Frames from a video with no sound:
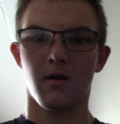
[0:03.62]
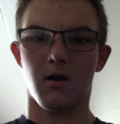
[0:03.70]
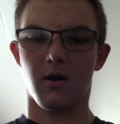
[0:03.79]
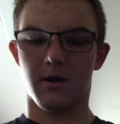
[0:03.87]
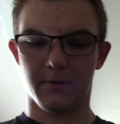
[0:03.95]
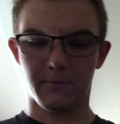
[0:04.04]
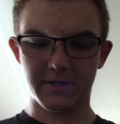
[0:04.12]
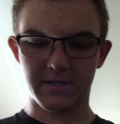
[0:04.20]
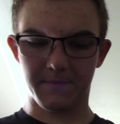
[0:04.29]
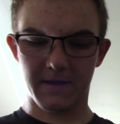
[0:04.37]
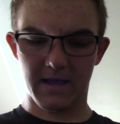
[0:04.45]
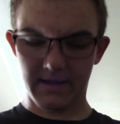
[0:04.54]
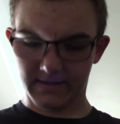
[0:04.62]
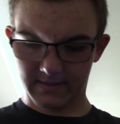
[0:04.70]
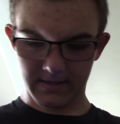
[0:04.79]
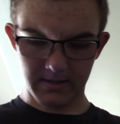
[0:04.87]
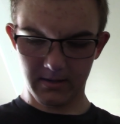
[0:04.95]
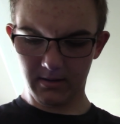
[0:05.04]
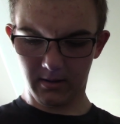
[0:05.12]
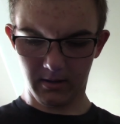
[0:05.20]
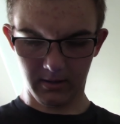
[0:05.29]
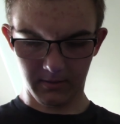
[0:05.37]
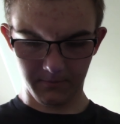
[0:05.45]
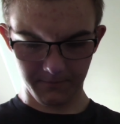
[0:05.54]
Alrighty, what's up guys?
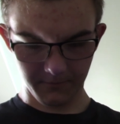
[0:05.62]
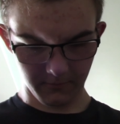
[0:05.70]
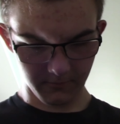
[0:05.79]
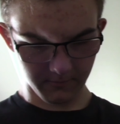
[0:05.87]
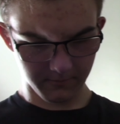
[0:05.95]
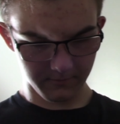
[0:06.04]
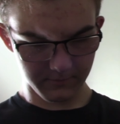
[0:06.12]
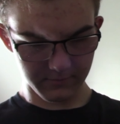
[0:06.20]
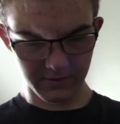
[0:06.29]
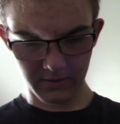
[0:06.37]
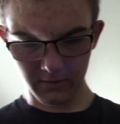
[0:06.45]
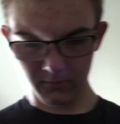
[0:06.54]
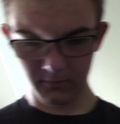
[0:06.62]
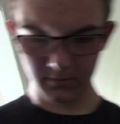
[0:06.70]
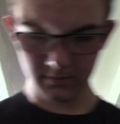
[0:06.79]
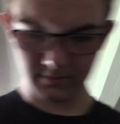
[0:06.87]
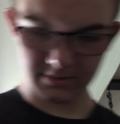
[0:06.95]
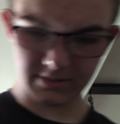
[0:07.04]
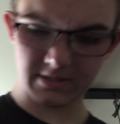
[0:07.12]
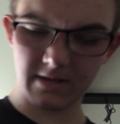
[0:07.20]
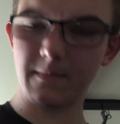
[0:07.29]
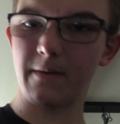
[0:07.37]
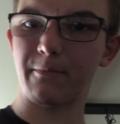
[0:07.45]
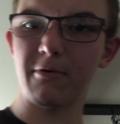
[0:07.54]
So just
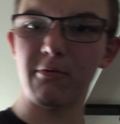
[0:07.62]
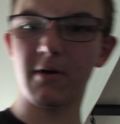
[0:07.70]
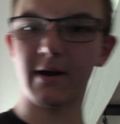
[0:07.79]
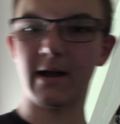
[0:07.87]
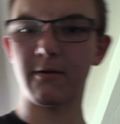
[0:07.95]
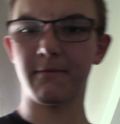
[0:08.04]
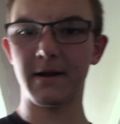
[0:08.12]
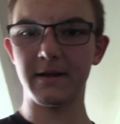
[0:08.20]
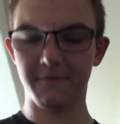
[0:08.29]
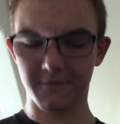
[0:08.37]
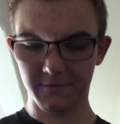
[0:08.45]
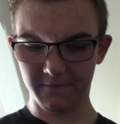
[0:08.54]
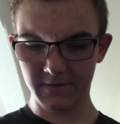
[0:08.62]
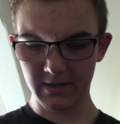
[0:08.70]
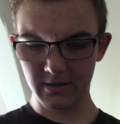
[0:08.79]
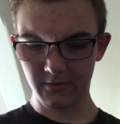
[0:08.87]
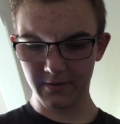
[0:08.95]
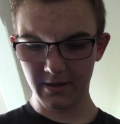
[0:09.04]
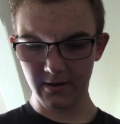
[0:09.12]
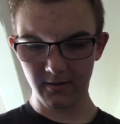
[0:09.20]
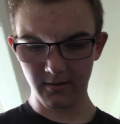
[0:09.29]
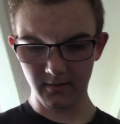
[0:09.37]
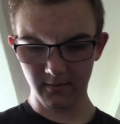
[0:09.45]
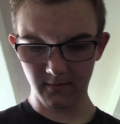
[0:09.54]
getting my pre-workout ready for the video
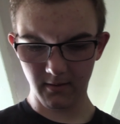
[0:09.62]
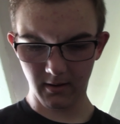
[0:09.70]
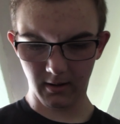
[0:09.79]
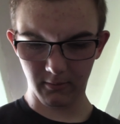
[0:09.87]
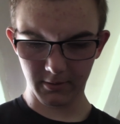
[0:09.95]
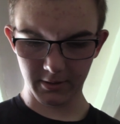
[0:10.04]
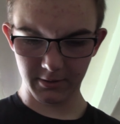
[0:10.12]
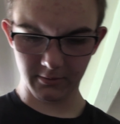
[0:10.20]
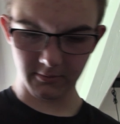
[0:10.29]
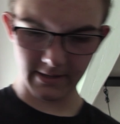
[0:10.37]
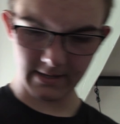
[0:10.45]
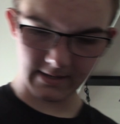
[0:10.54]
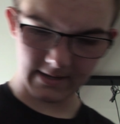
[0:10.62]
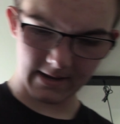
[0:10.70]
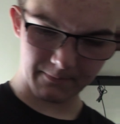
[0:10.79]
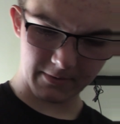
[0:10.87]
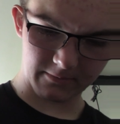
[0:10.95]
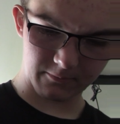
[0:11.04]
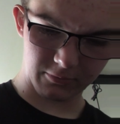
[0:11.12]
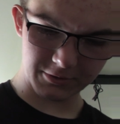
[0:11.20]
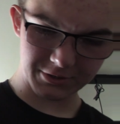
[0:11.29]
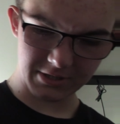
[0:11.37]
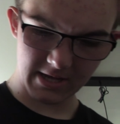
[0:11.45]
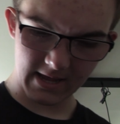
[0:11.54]
here. We're gonna go ahead and epic
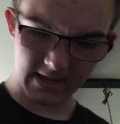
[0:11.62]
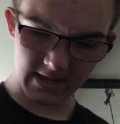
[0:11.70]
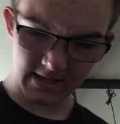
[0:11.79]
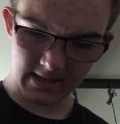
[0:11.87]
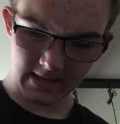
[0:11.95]
push day